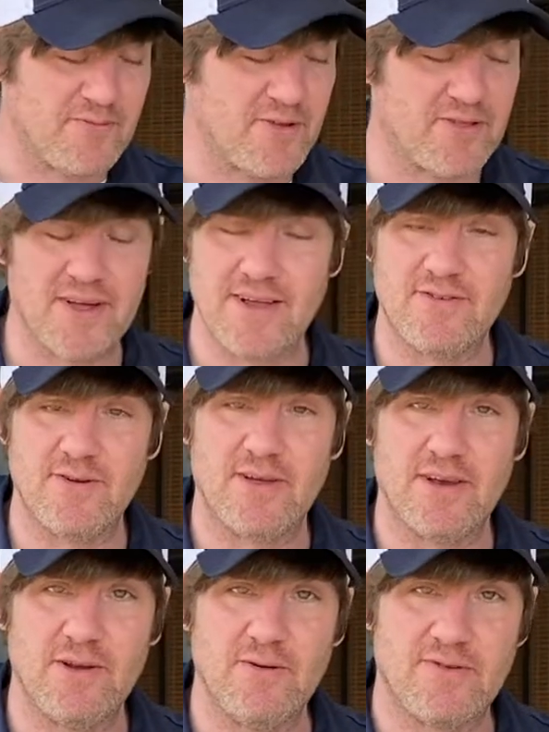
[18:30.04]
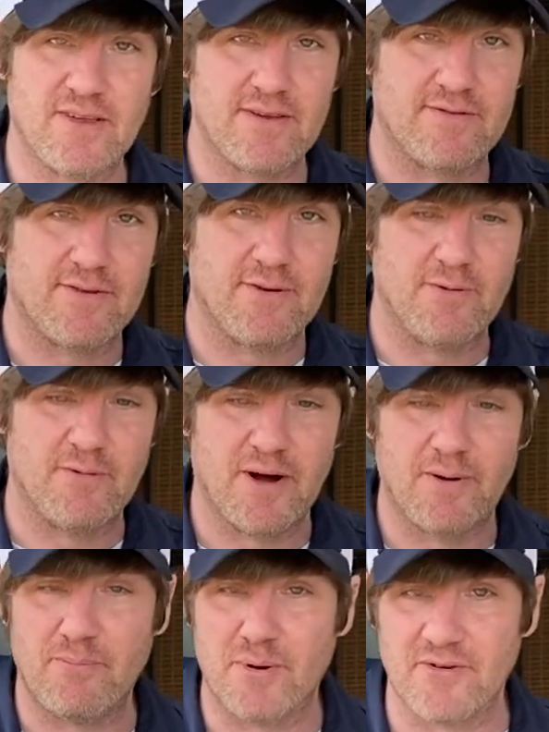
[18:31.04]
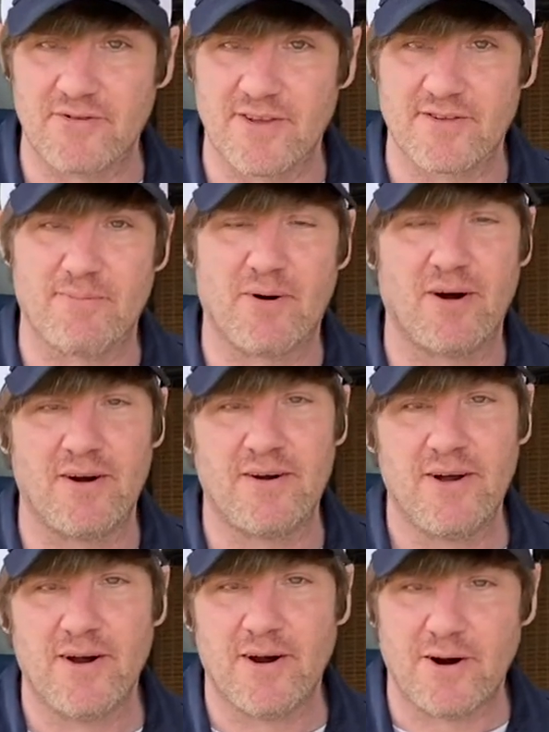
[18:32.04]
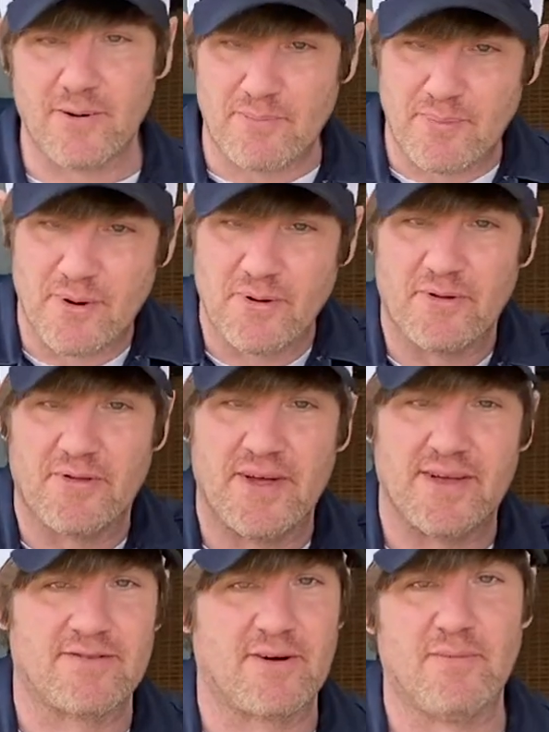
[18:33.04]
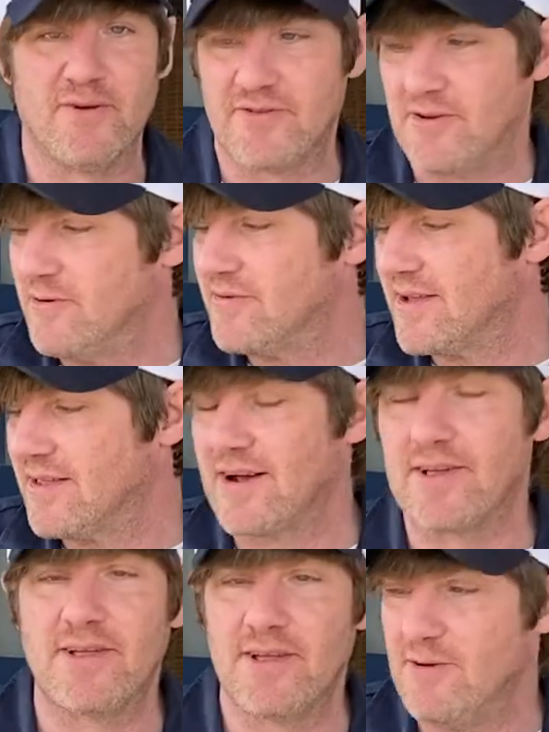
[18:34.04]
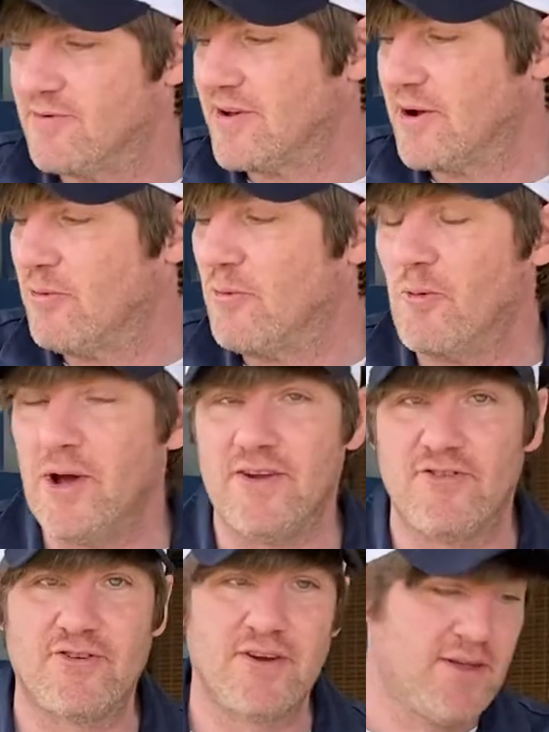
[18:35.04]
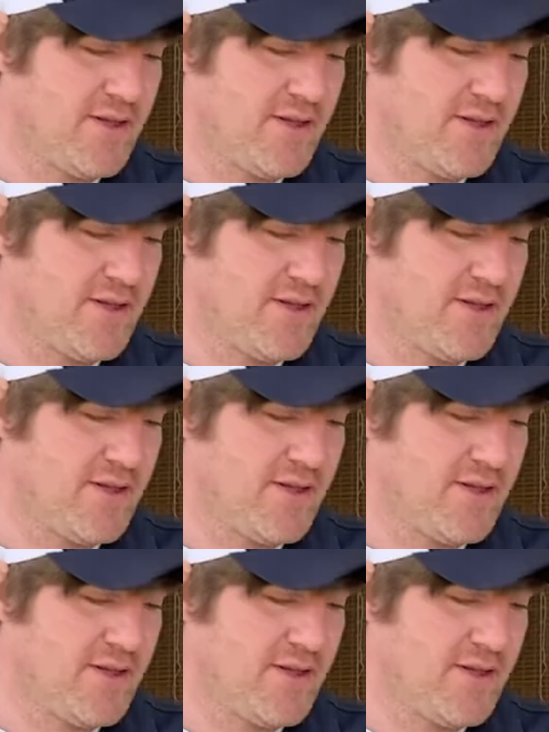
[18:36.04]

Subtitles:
things. You can use it to push things apart or pull things, almost using a winch.